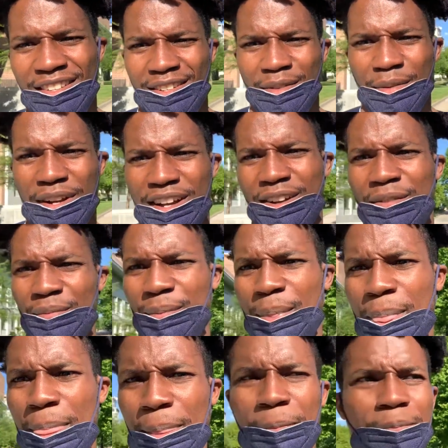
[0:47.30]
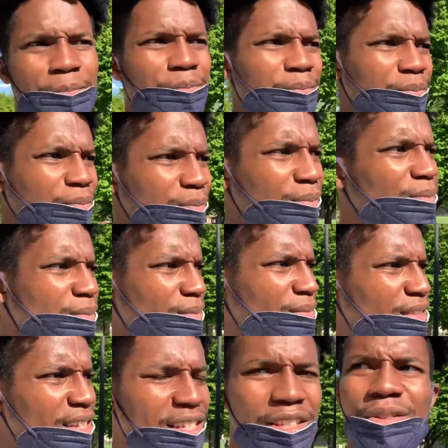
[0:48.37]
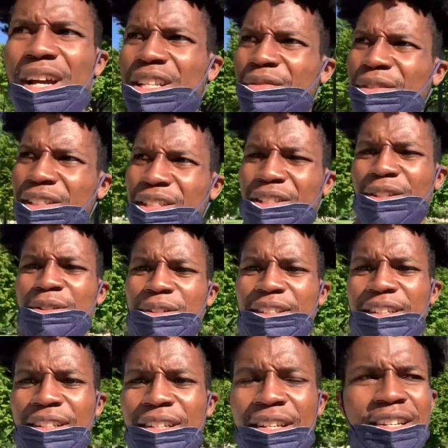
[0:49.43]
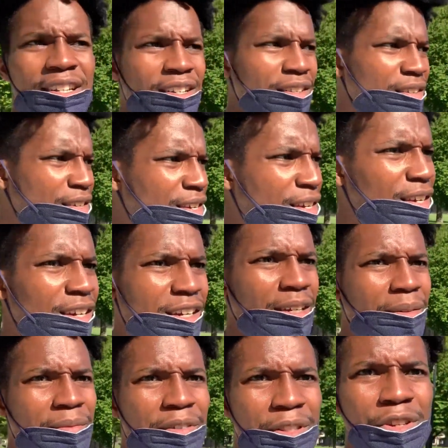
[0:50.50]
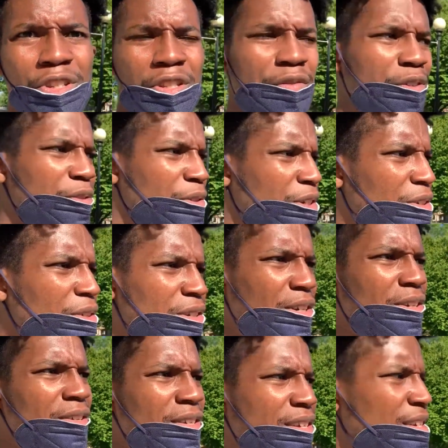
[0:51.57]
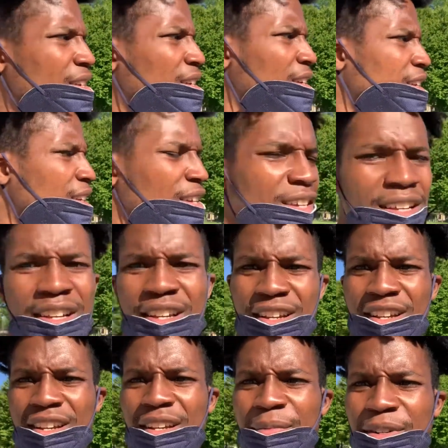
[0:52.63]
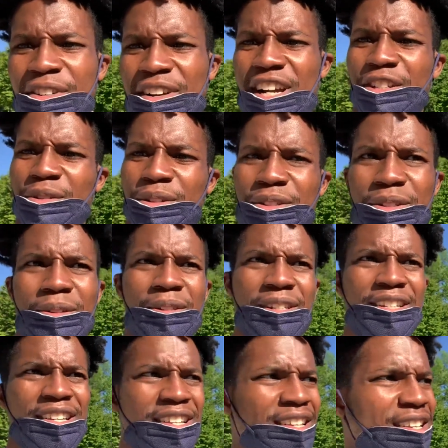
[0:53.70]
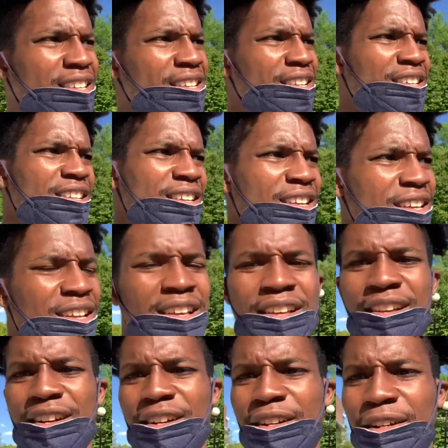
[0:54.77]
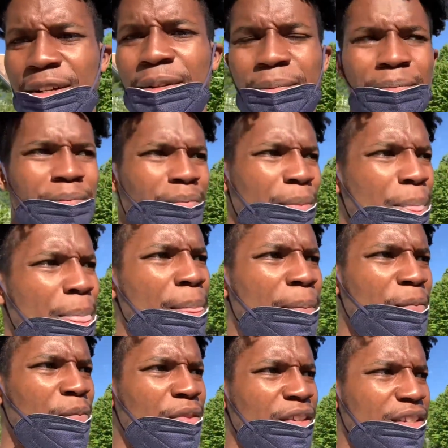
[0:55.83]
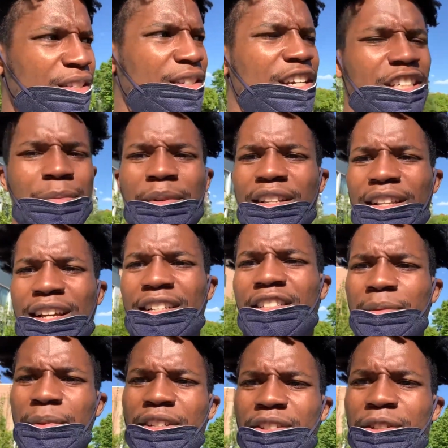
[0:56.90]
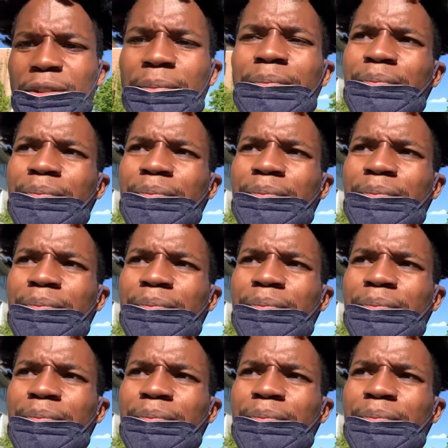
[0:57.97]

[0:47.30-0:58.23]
Wow. Still hasn't really soaked in. Um, for those of you who don't know, I'm a graduate student. Um, this is actually my last semester.